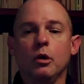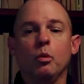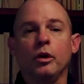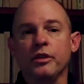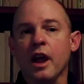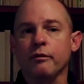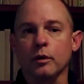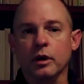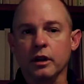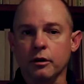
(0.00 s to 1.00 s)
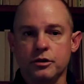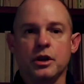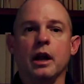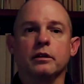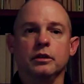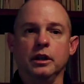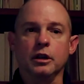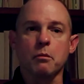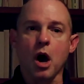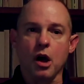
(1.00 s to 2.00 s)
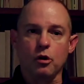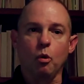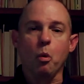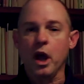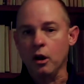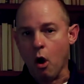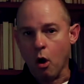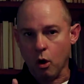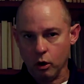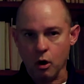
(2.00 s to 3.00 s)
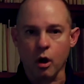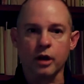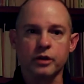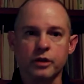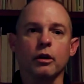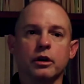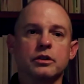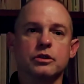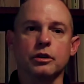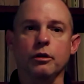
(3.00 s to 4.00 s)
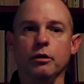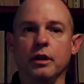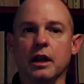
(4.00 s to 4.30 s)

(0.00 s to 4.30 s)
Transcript: will never intersect in the model when all costs are considered.